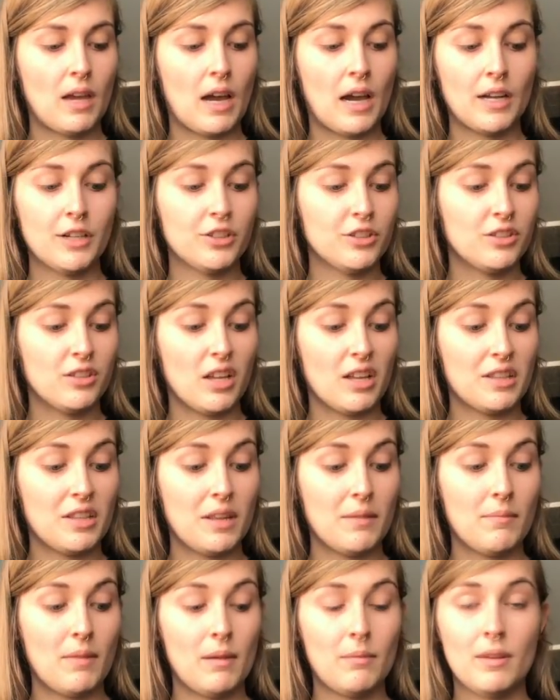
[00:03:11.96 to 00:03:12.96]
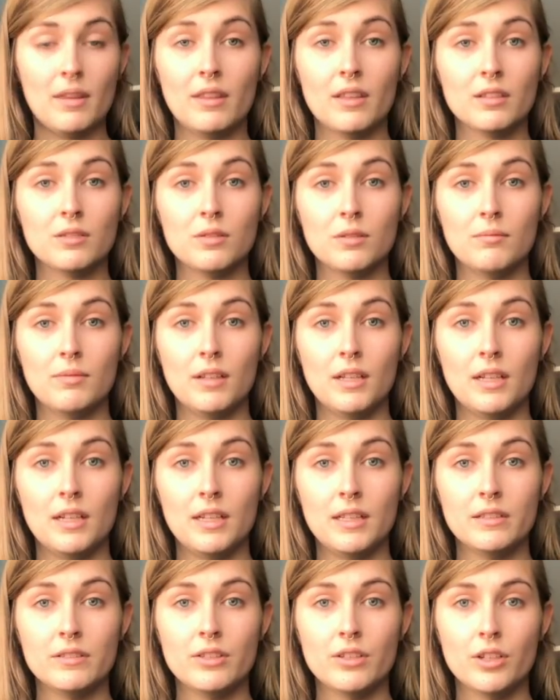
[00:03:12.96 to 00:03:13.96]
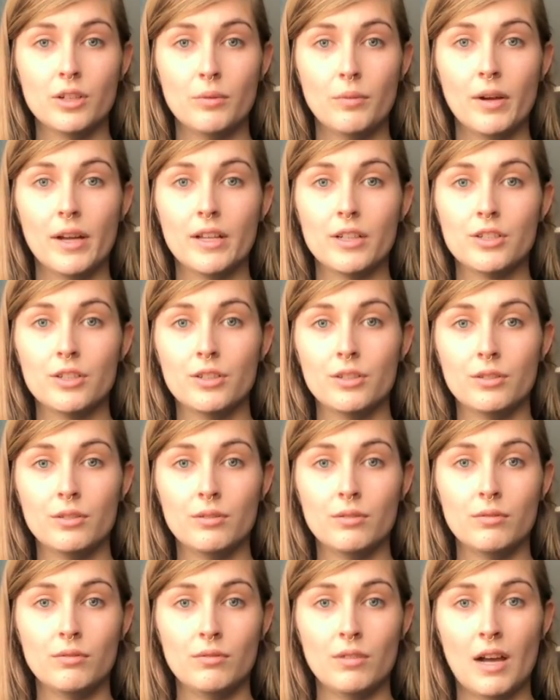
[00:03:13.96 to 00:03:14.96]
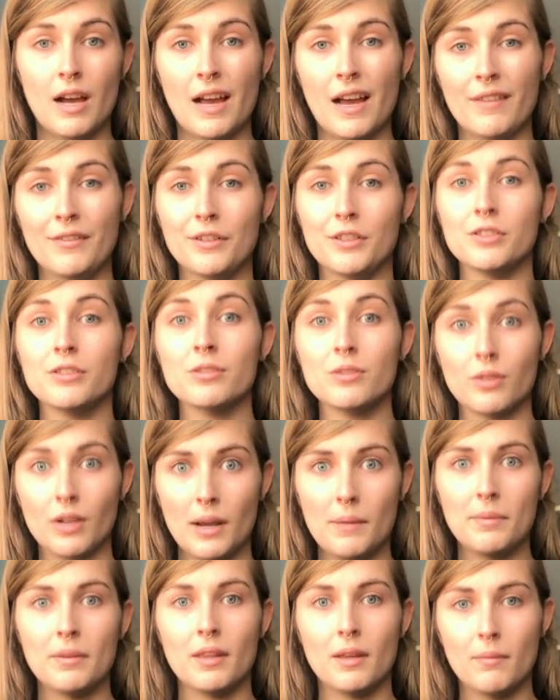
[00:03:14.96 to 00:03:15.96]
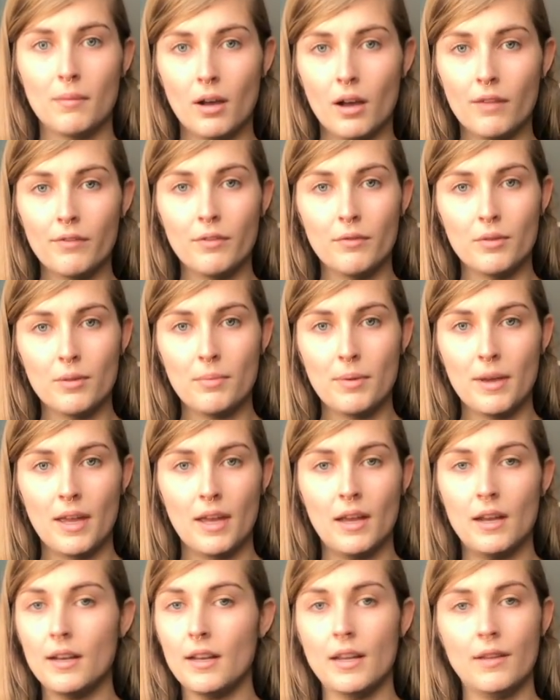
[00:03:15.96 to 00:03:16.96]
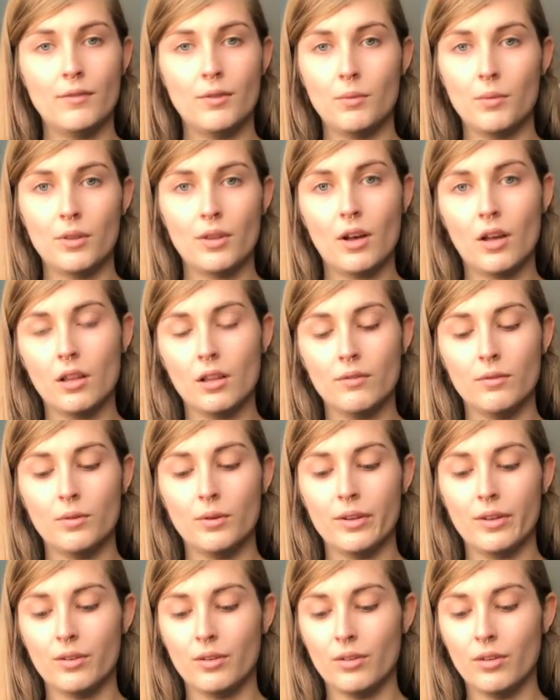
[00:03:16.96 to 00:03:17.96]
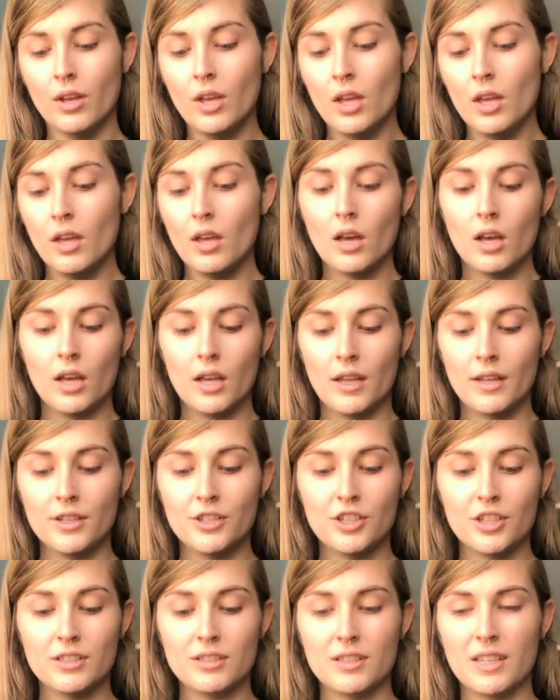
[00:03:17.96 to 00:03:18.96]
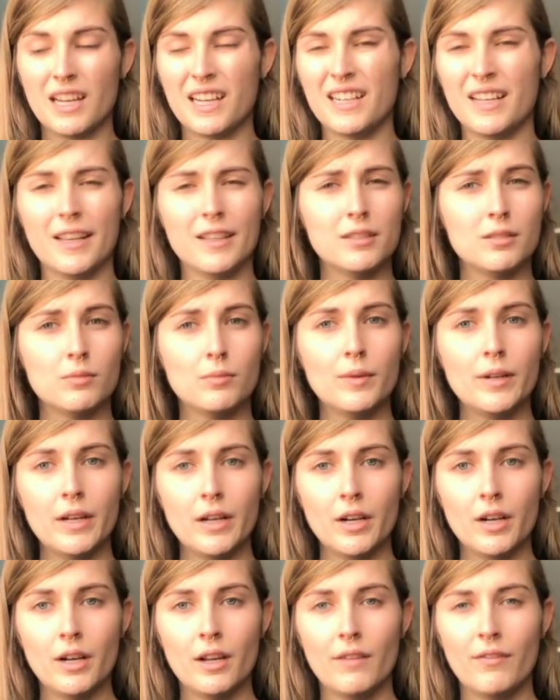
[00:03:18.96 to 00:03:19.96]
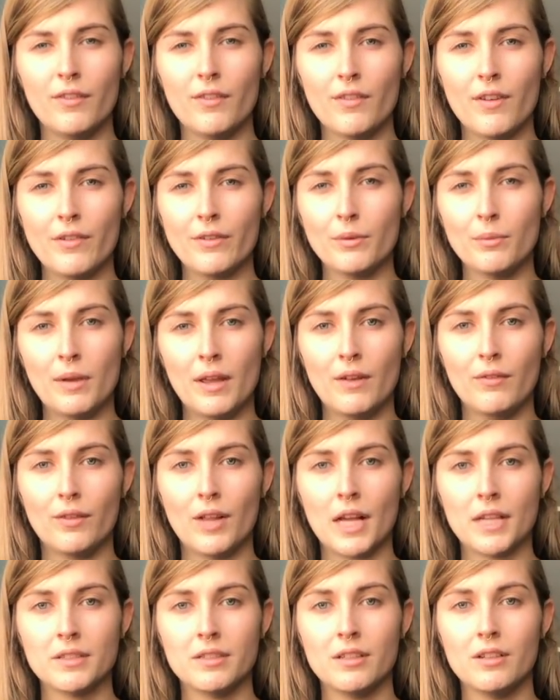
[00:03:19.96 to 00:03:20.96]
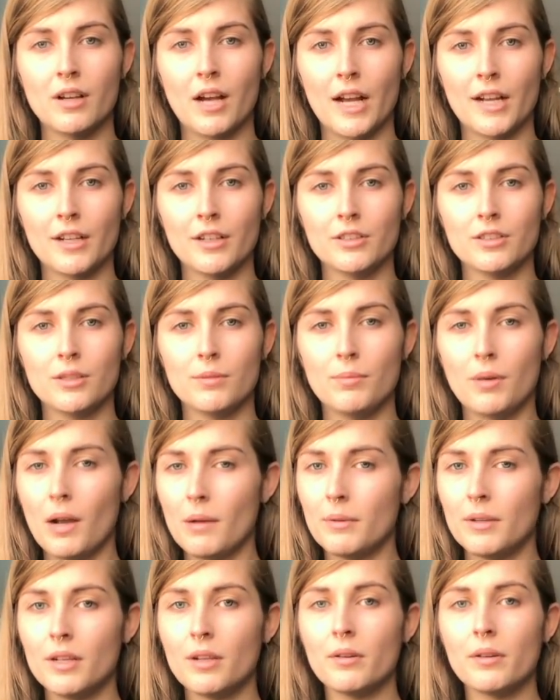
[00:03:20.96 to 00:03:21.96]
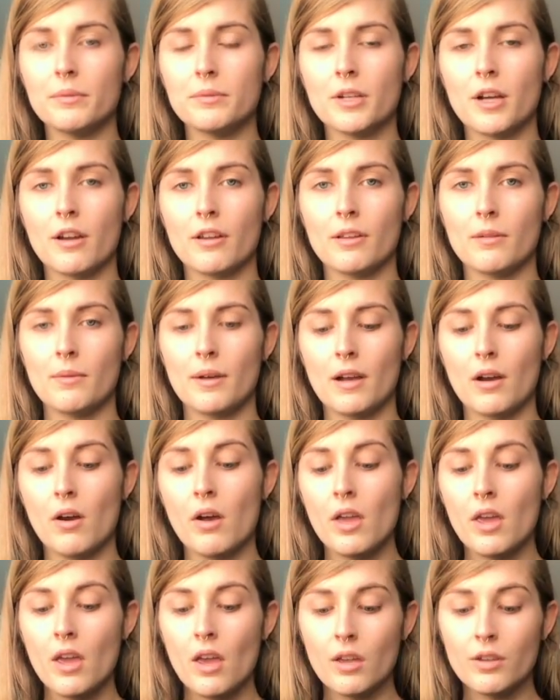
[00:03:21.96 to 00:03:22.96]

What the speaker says: I just thought that maybe this would be an easier way to not have to scrape them off of the pan, even with olive oil. It just kind of gets weird. If you've ever made flaxseed crackers, you probably know what I'm talking about.